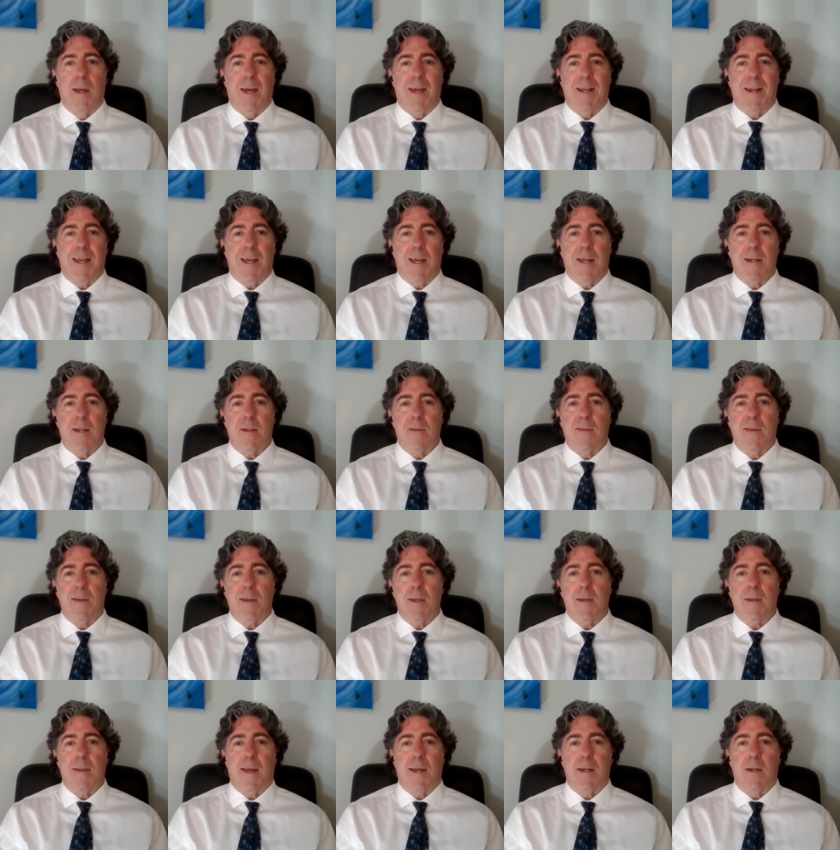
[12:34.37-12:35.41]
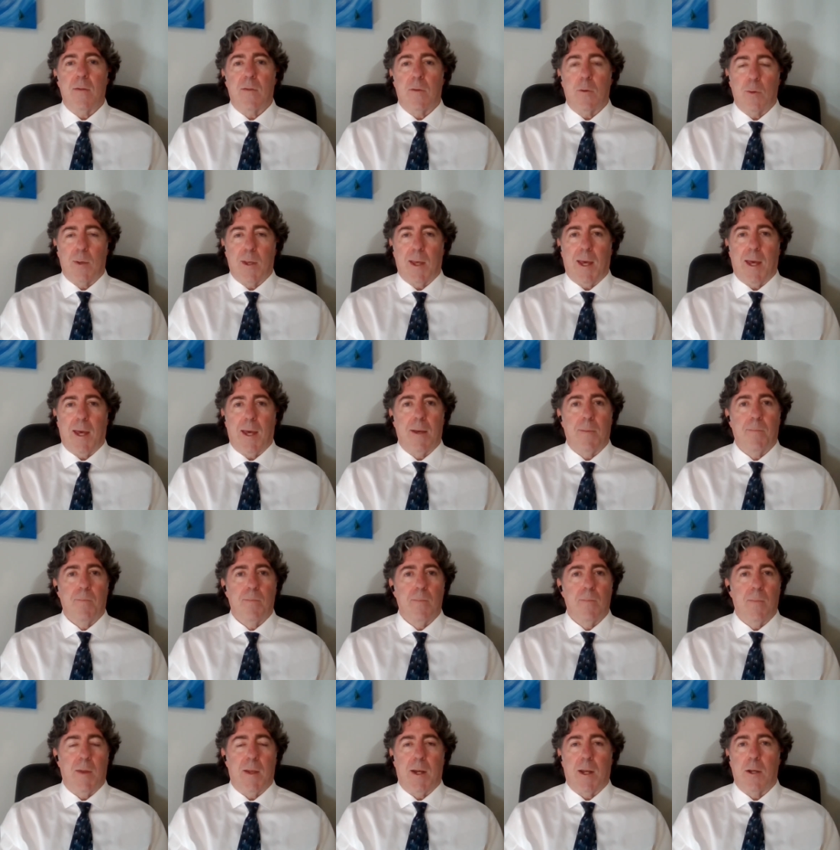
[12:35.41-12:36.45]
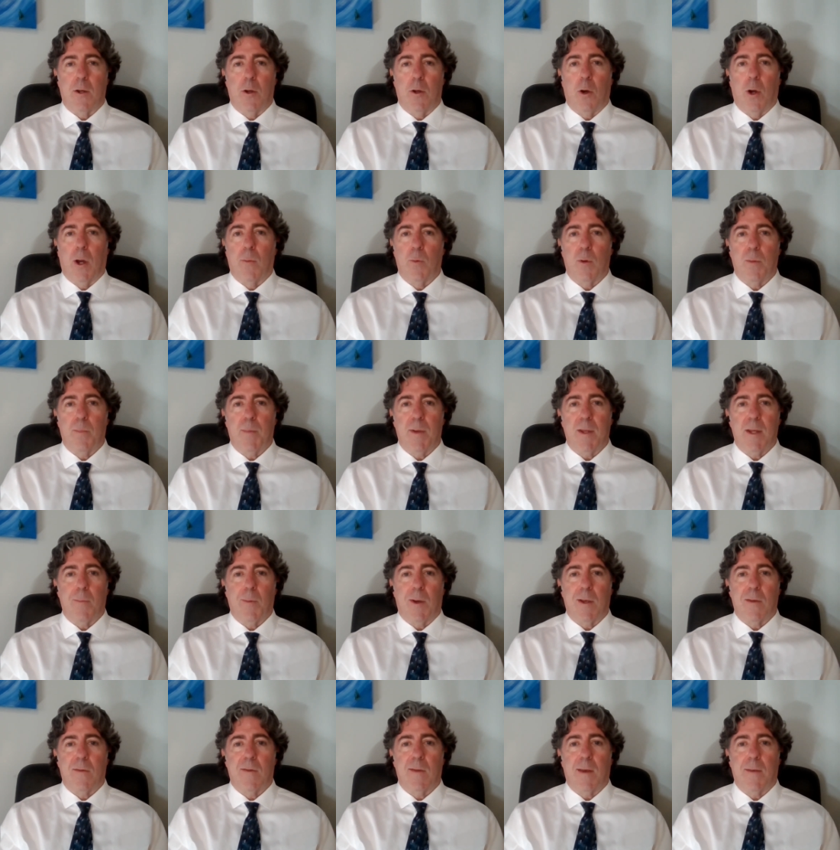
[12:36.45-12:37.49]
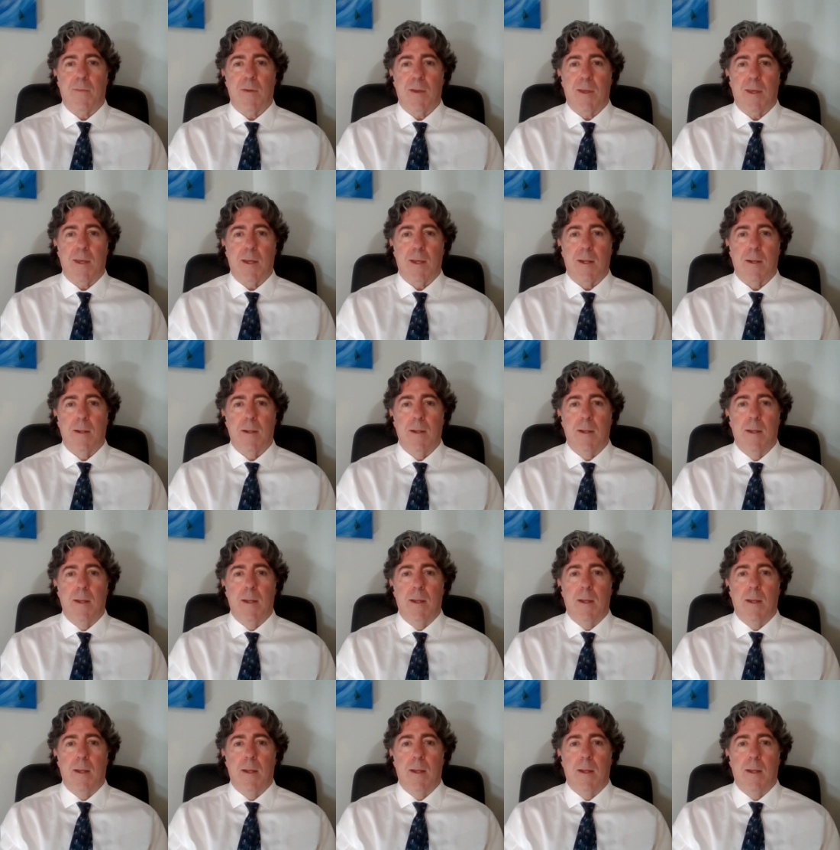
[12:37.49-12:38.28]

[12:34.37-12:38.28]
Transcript: An entity that is okay, and I know I'm repeating myself again,